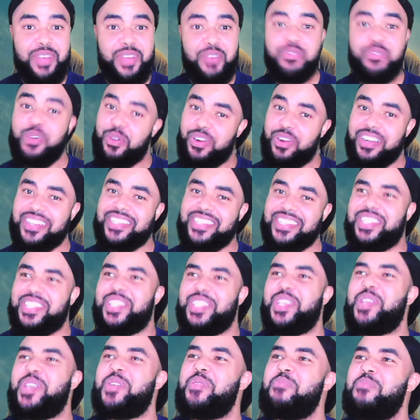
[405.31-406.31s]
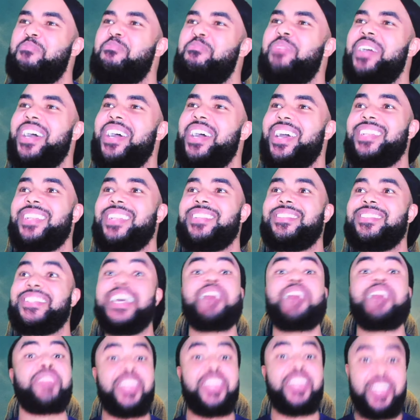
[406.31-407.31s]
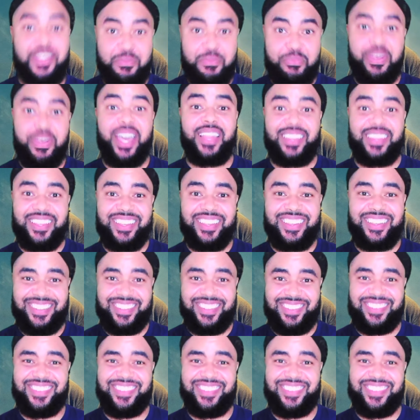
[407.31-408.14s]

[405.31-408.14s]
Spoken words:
of course, but definitely compelling.